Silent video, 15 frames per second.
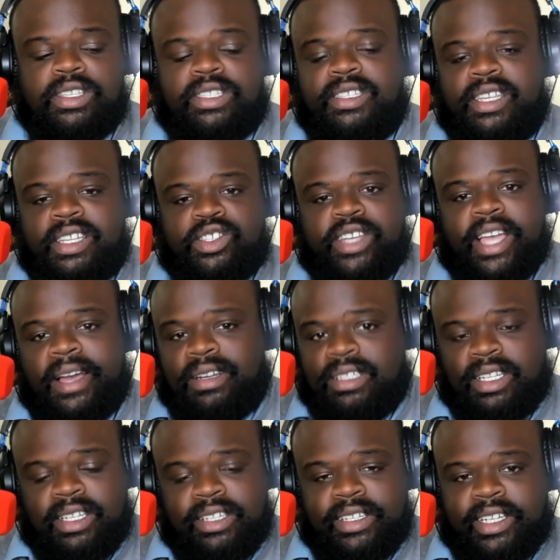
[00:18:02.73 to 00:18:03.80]
can see the child is
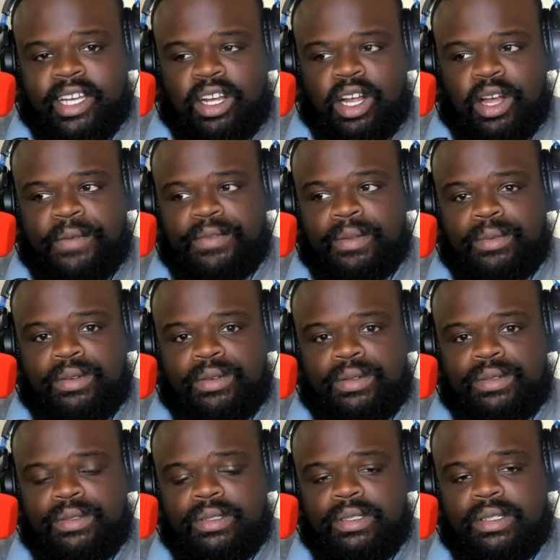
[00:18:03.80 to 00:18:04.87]
clearly uncomfortable.
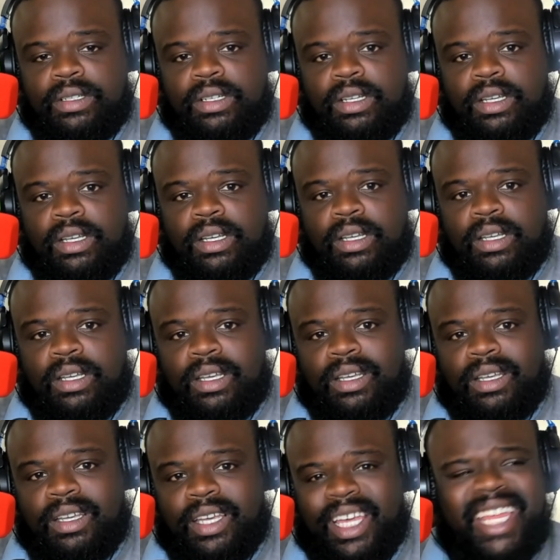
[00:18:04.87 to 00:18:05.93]

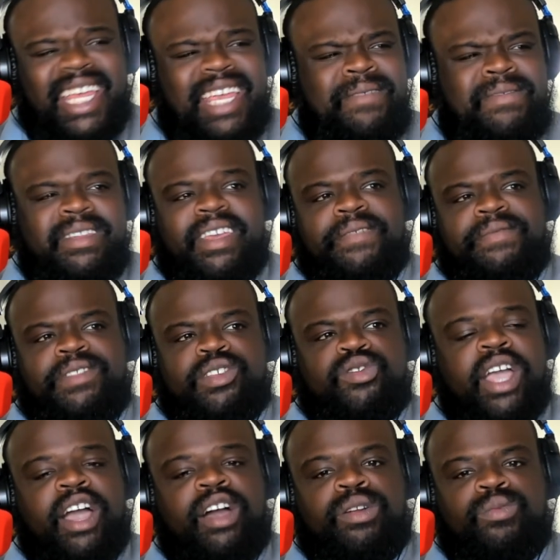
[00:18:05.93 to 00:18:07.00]
And even if the
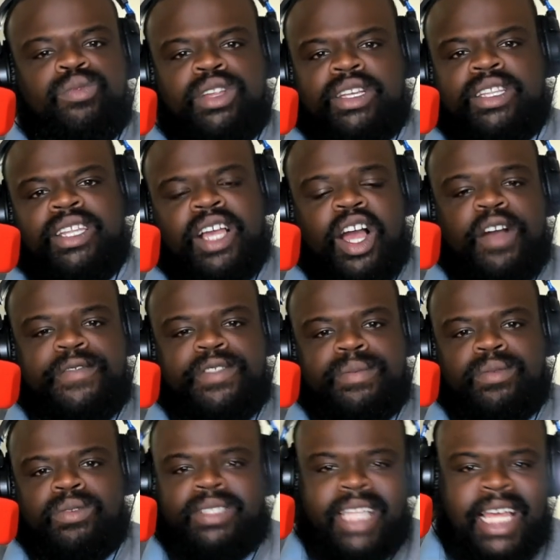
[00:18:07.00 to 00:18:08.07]
child looked
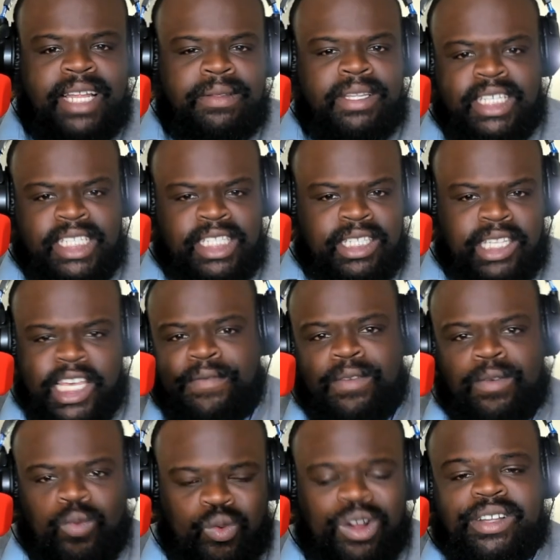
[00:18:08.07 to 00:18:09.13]
comfortable, that is
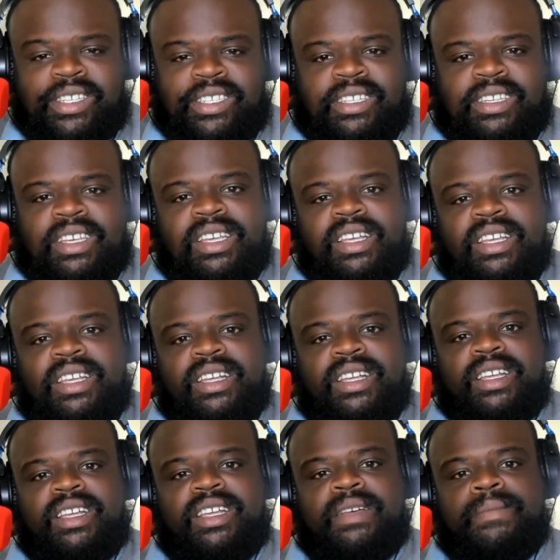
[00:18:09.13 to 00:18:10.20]
even worse,
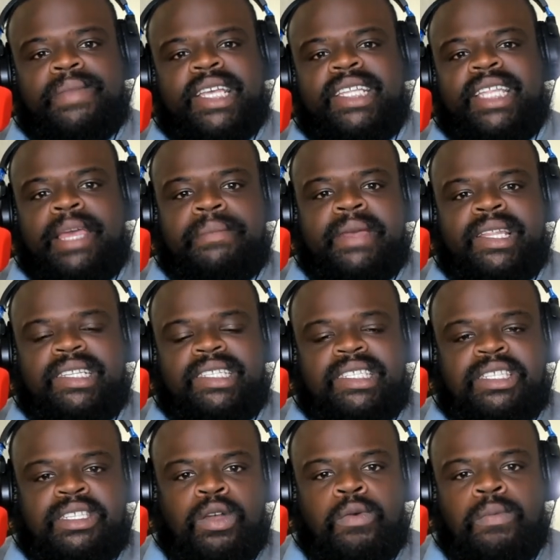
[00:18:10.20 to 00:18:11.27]
because they've been
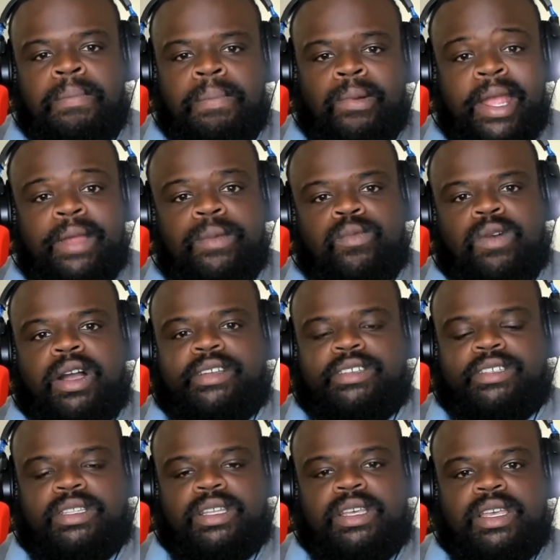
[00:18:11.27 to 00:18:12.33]
so brainwashed.